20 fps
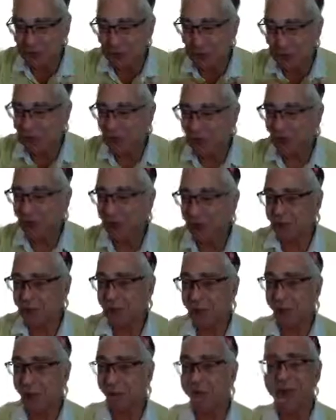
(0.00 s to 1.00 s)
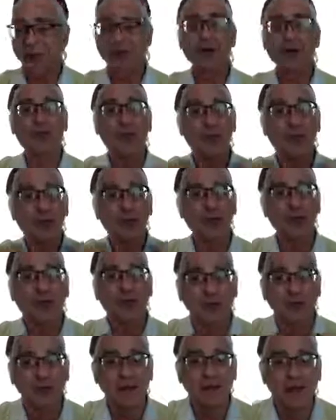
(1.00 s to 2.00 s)
ounces of water. Just drink a
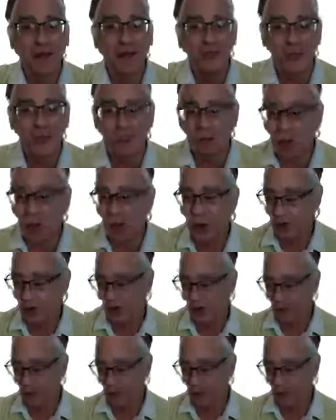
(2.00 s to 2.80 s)
glass of water